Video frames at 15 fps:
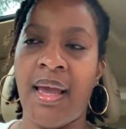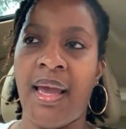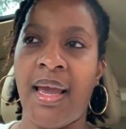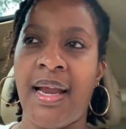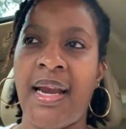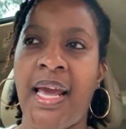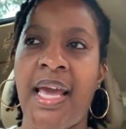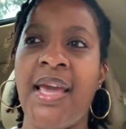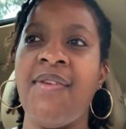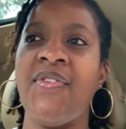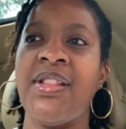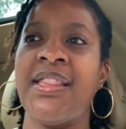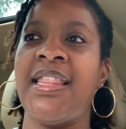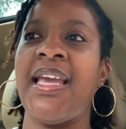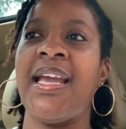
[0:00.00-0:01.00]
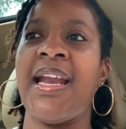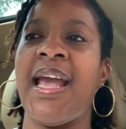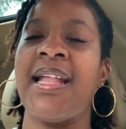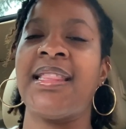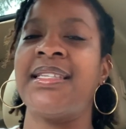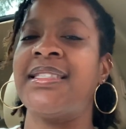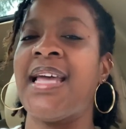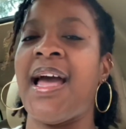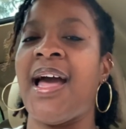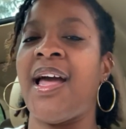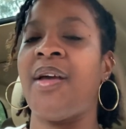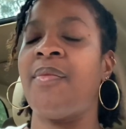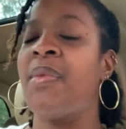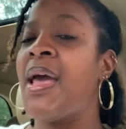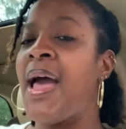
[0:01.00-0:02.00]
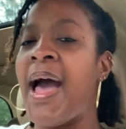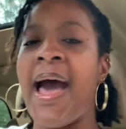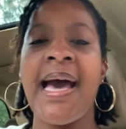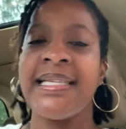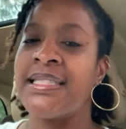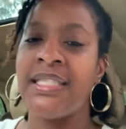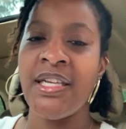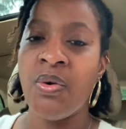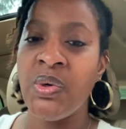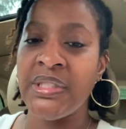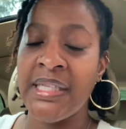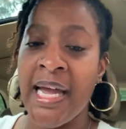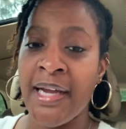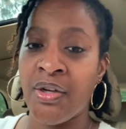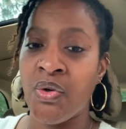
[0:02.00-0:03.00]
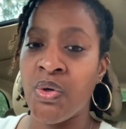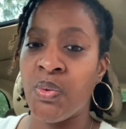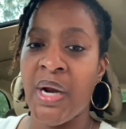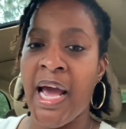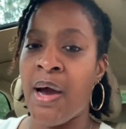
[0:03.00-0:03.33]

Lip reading: And even then at the time, I still was not doing what I